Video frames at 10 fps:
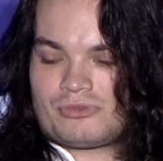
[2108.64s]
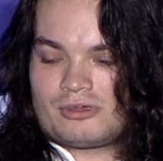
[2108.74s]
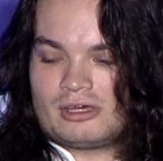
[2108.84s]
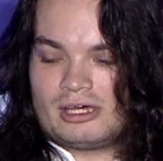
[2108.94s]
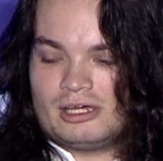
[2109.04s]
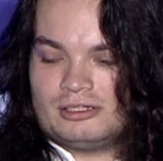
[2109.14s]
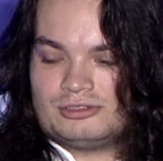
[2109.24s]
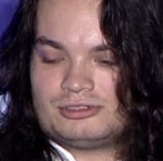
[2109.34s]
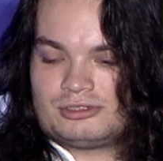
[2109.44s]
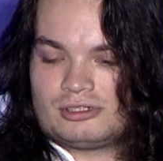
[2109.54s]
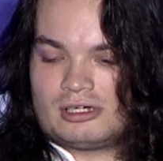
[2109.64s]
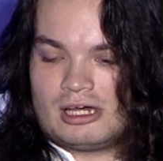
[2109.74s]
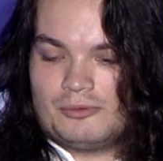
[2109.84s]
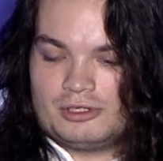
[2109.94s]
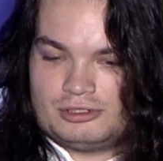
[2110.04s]
And I
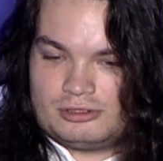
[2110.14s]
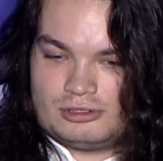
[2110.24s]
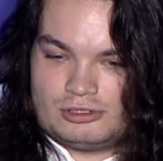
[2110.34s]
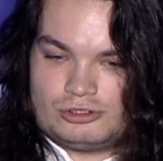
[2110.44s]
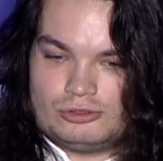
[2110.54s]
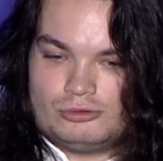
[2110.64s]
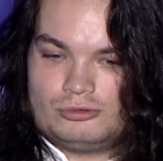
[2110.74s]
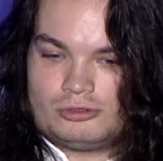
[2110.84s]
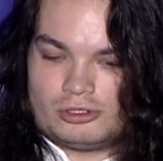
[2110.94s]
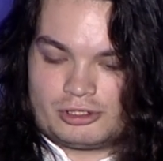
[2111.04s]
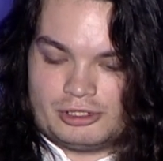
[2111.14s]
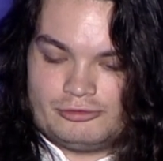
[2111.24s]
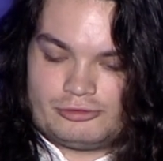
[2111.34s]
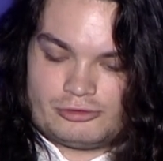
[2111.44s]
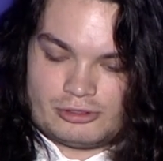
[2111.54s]
went to Kharkiv.
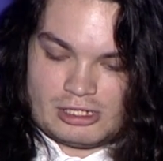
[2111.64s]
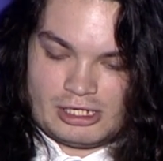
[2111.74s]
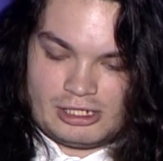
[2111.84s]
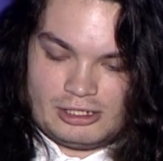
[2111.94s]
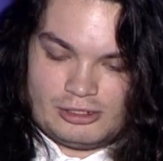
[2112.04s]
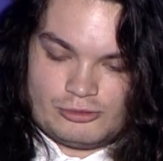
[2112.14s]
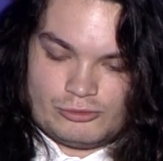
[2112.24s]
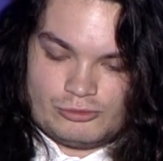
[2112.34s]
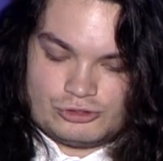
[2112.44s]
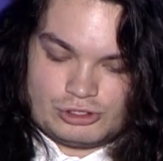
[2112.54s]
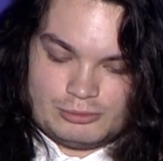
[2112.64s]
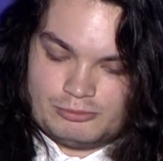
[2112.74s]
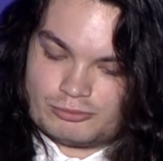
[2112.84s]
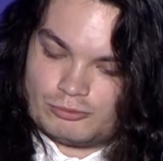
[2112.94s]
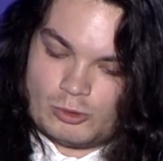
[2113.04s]
She
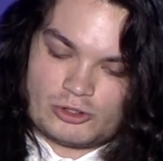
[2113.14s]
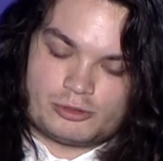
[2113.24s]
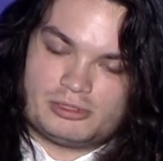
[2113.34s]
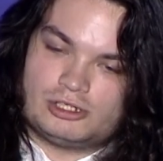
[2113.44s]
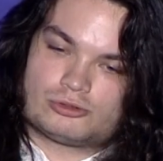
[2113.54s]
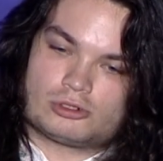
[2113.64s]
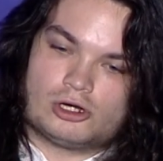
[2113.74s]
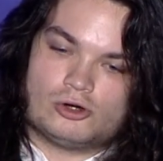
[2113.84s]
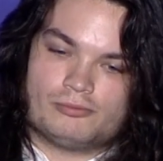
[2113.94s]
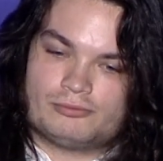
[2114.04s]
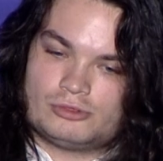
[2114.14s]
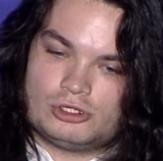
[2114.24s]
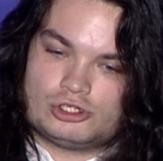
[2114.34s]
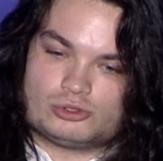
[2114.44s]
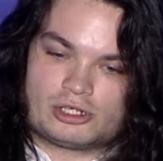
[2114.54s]
welcomed me into her home
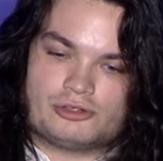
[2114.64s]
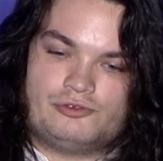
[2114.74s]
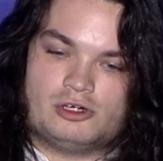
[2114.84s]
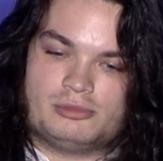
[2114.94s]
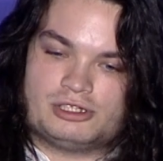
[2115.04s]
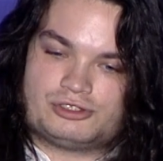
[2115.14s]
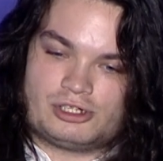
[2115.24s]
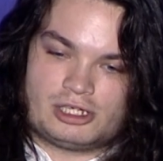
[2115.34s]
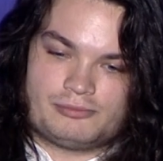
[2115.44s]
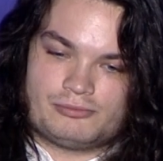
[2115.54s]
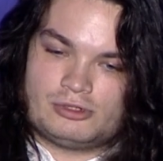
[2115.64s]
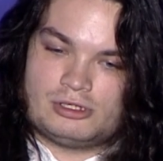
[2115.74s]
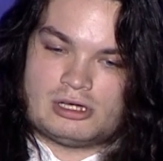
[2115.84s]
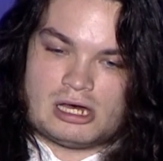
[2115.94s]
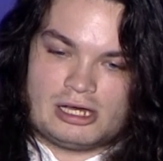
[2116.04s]
so I could film in the city.
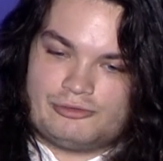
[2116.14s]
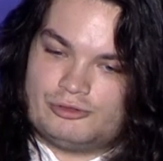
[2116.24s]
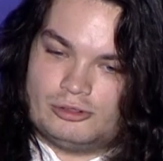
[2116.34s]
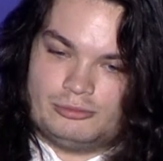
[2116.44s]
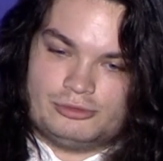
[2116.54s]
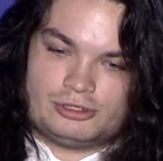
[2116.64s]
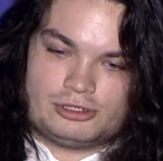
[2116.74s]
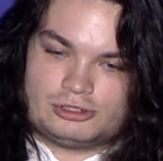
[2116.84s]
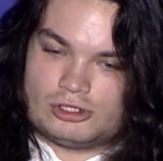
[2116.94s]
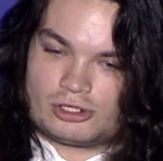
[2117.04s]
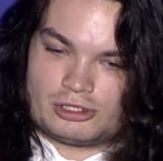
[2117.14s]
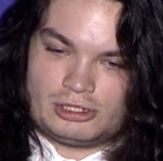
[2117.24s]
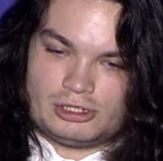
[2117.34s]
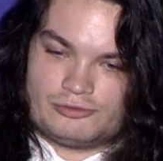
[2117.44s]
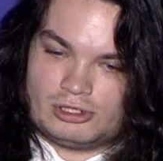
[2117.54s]
I filmed the
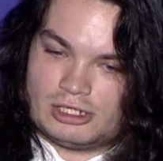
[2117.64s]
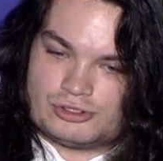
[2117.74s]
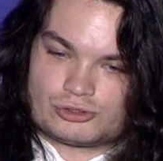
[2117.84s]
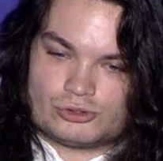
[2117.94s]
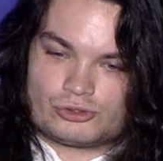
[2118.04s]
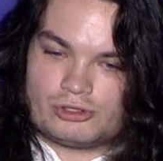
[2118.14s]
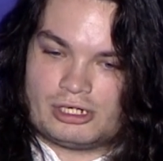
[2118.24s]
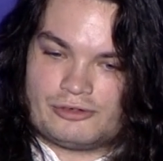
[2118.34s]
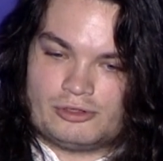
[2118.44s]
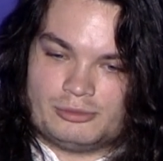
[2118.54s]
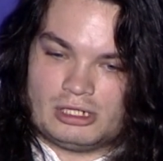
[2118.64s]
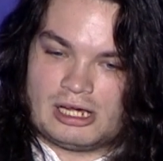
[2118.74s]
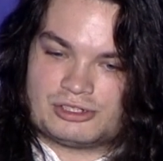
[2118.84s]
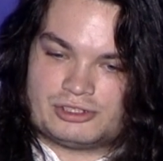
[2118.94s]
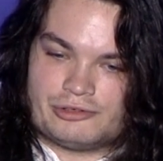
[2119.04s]
targeting of the electrical grid. I filmed a lot
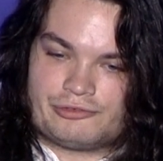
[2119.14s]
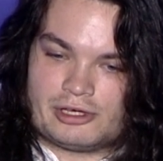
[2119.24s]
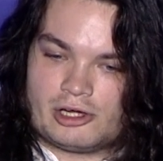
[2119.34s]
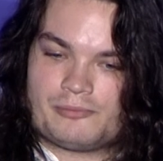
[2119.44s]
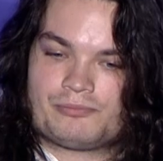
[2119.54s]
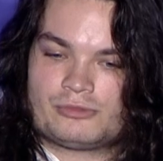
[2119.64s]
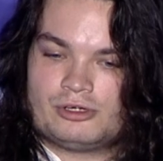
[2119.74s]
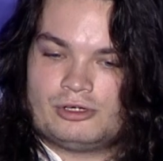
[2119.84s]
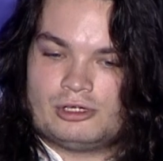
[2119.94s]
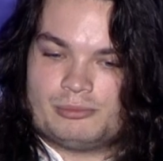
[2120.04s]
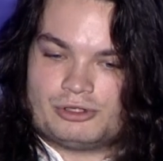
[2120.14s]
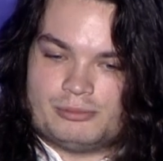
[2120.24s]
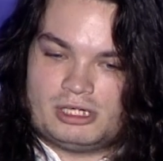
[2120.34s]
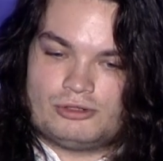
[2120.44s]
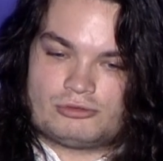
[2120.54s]
of stuff there. But the
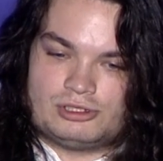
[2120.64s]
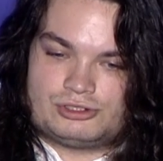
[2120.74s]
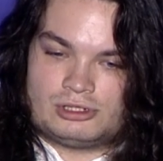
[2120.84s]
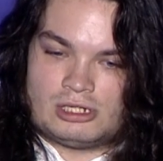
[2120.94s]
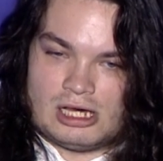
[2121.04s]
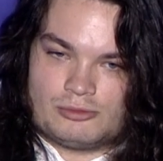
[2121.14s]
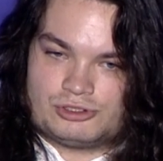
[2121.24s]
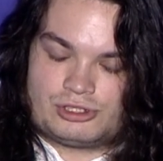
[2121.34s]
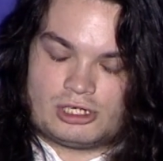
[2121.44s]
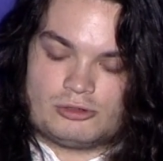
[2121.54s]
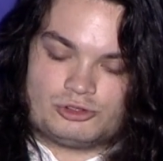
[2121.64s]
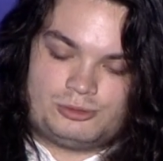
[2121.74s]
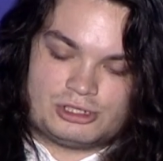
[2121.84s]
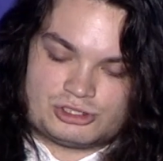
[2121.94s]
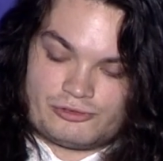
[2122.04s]
main reason I was there was
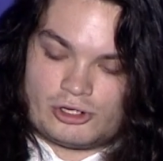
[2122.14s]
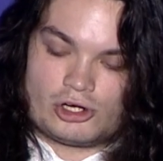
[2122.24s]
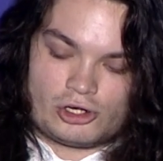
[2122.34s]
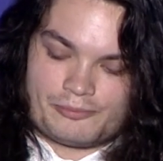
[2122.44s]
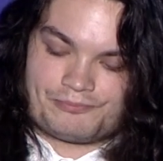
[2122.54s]
because of her.